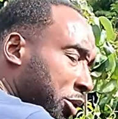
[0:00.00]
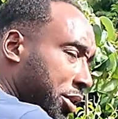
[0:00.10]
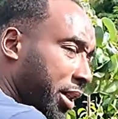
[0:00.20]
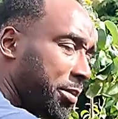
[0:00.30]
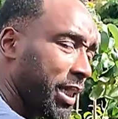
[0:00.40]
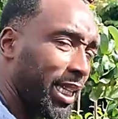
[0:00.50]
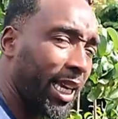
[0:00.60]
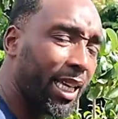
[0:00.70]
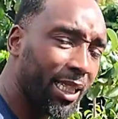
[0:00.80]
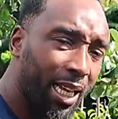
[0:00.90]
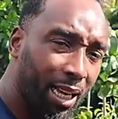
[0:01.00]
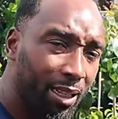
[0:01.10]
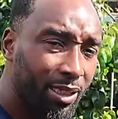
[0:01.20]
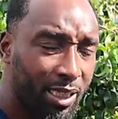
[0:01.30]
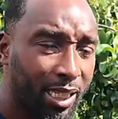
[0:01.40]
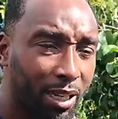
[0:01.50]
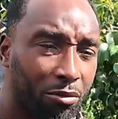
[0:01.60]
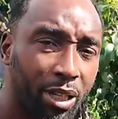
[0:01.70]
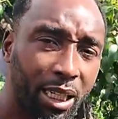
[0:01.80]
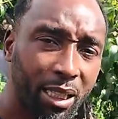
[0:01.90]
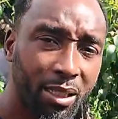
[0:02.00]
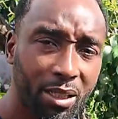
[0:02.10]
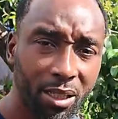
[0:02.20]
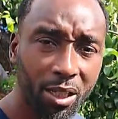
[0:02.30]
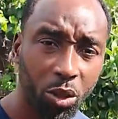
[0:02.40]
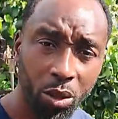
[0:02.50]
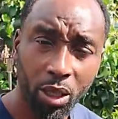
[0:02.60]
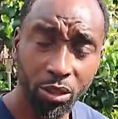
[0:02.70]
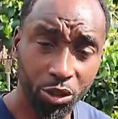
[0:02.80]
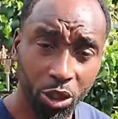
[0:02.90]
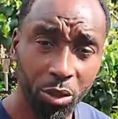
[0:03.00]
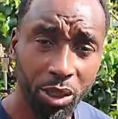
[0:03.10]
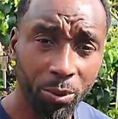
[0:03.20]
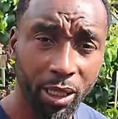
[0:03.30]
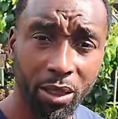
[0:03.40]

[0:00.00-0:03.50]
just going to be taking that to take readings to show someone